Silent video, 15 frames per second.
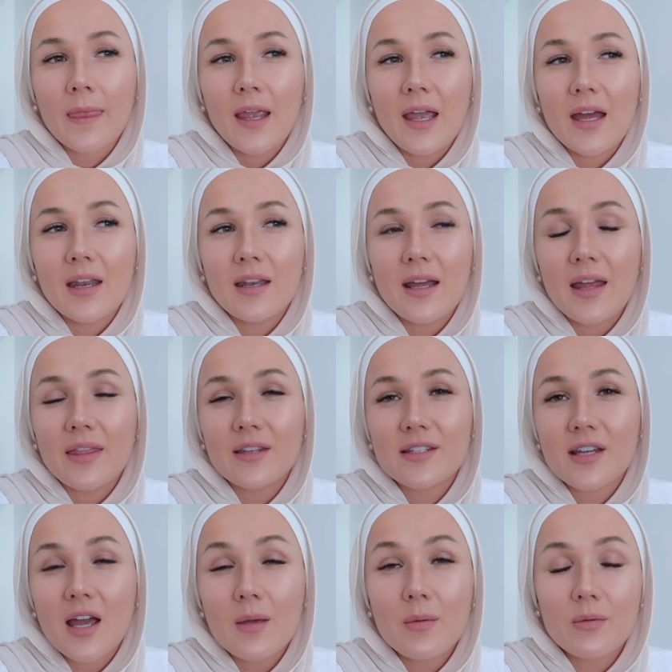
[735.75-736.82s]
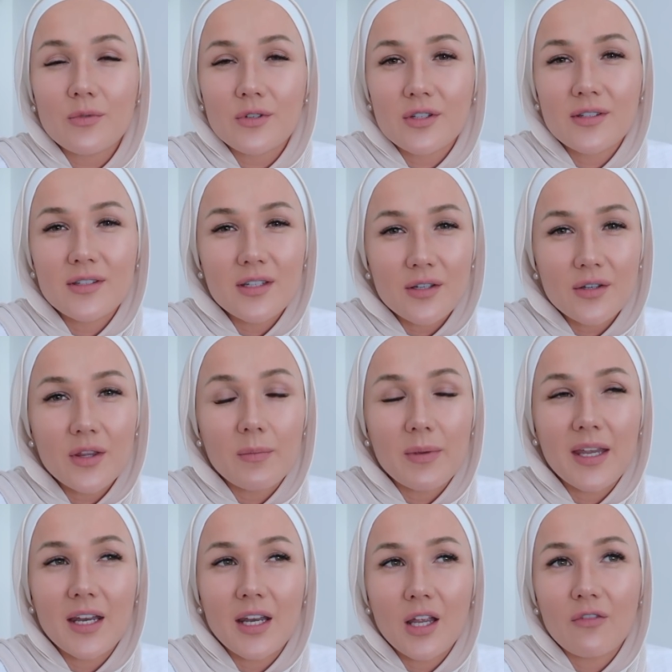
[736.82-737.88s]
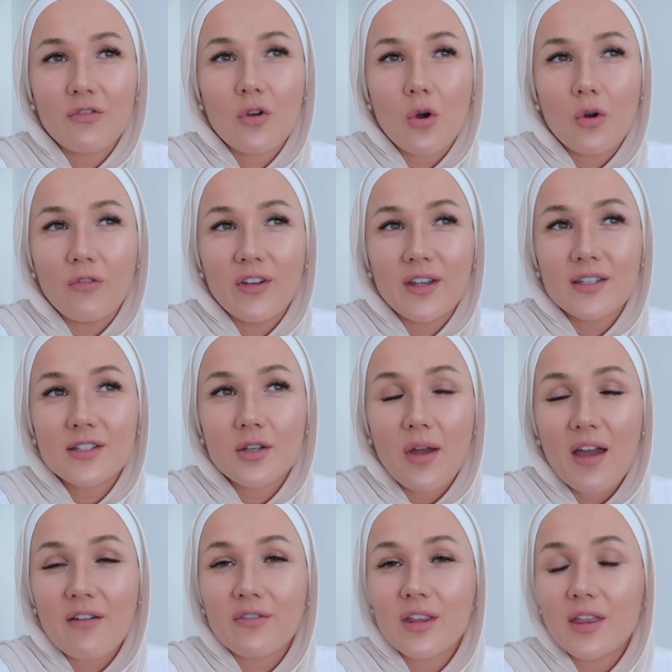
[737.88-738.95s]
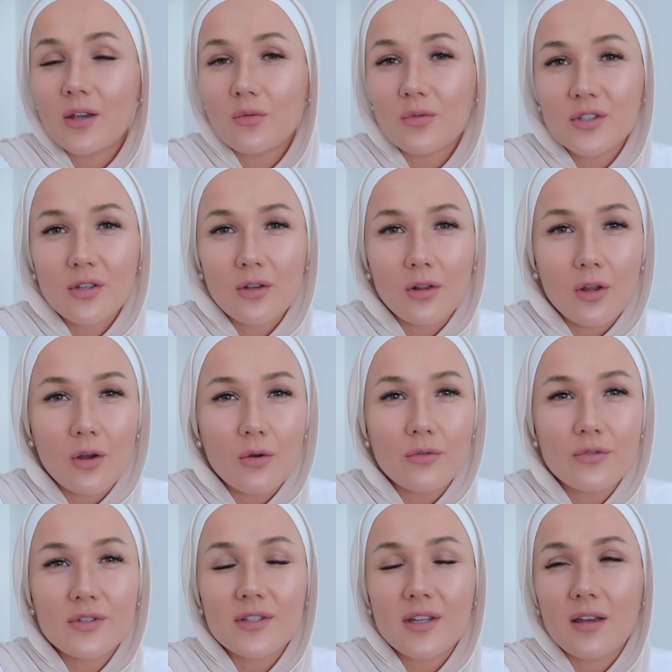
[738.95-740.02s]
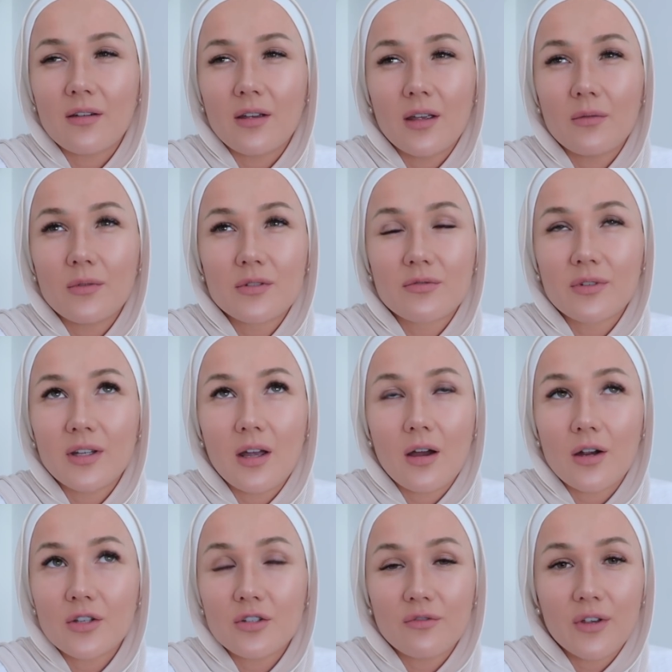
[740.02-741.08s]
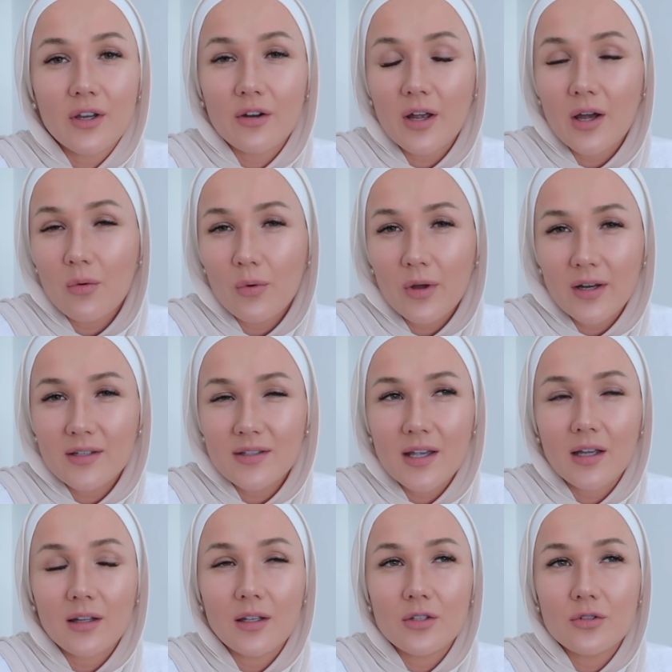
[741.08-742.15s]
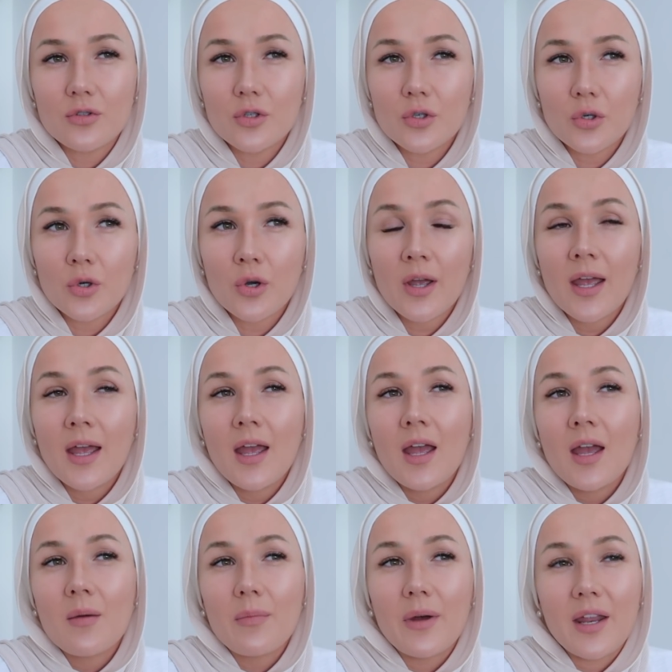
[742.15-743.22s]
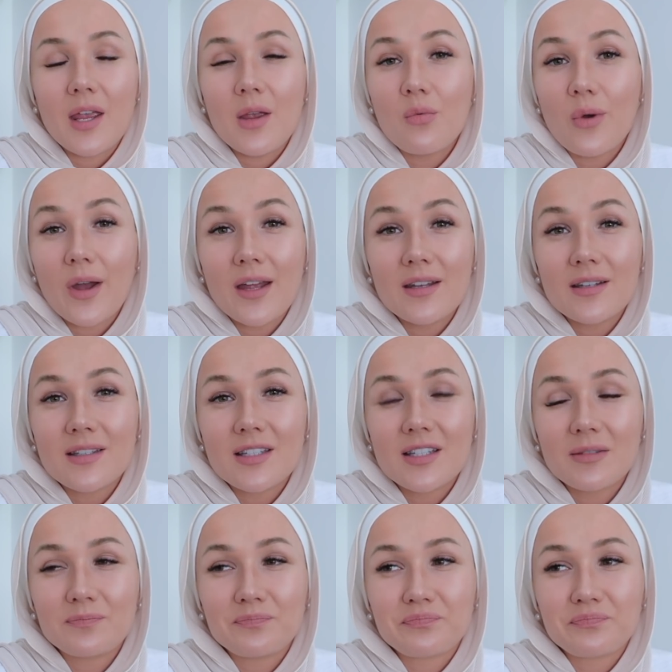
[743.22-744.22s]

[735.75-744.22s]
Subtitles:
And at the time, it was still the beginning of COVID, so everything was closed. It was really hard to figure out what exactly to do. But he went